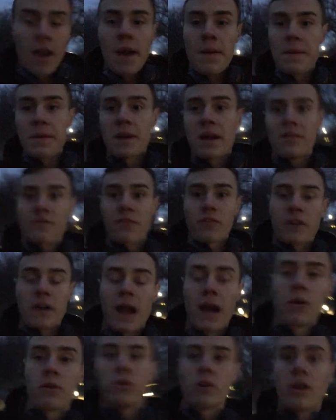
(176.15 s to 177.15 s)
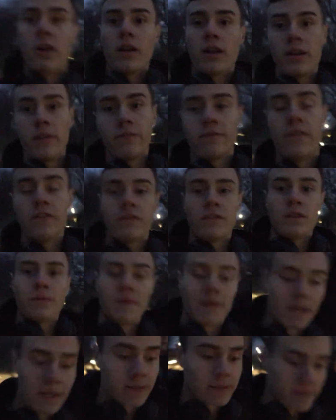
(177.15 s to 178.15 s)
I've been up for an hour and 50
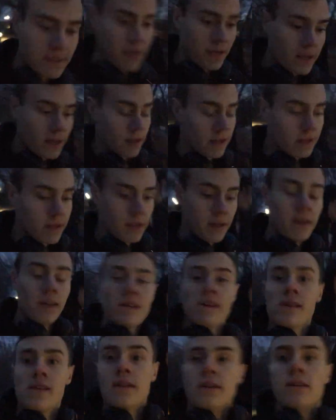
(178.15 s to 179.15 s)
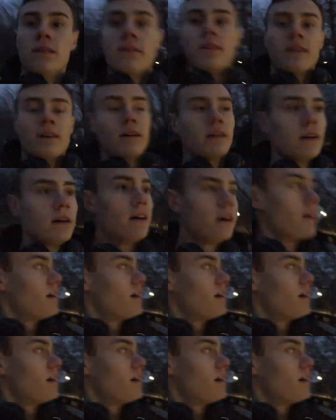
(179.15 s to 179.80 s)
minutes. Been up for 20.